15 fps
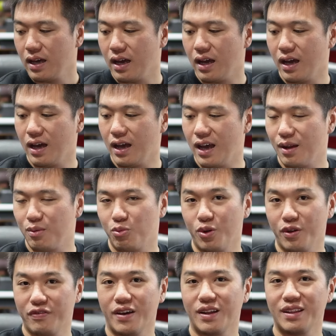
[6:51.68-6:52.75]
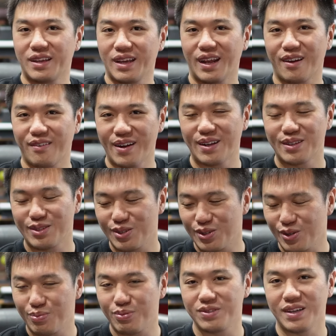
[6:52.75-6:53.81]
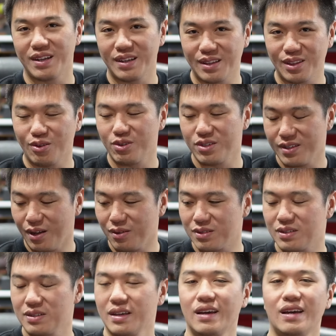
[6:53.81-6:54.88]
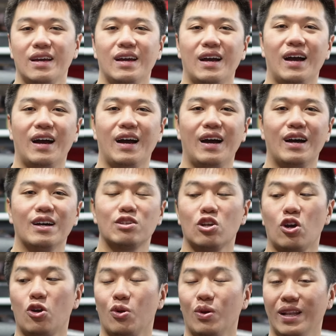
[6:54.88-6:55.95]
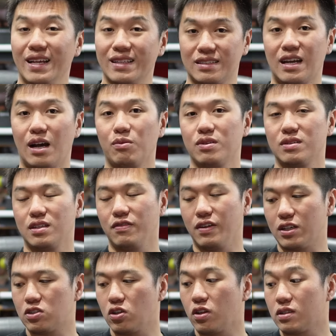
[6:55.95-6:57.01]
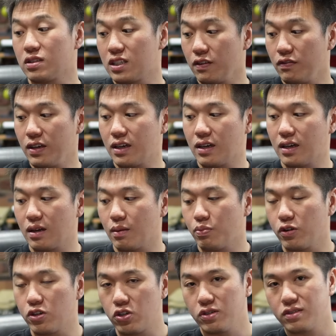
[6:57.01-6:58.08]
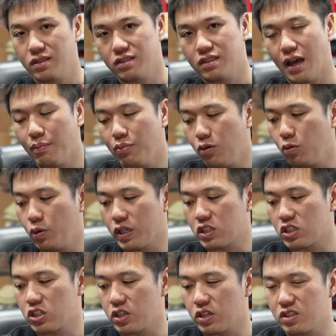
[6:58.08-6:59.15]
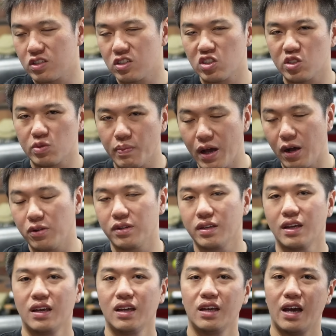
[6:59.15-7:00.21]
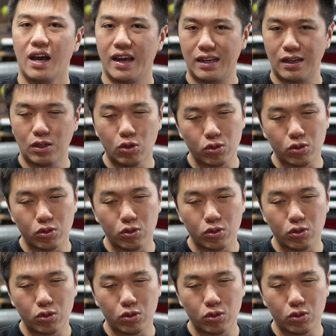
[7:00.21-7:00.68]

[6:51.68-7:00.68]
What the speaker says: and we're finally getting around to presenting the results. So let's start with the Civic. So the Civic produced a sample which smelt and